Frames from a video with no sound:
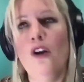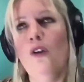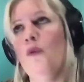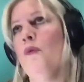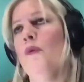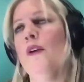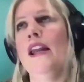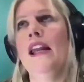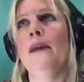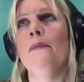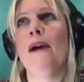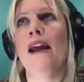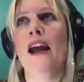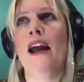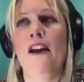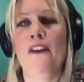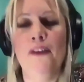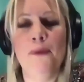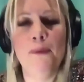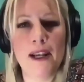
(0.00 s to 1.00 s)
My
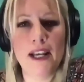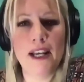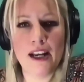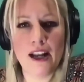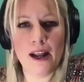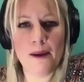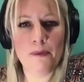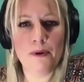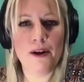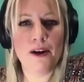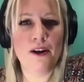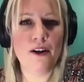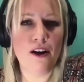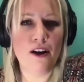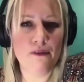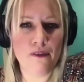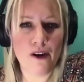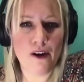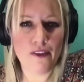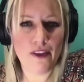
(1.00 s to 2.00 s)
husband and I put an
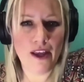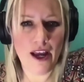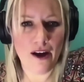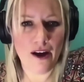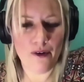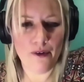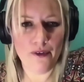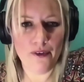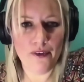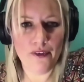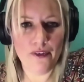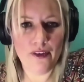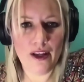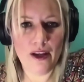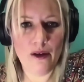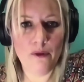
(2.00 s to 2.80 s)
offer on the house.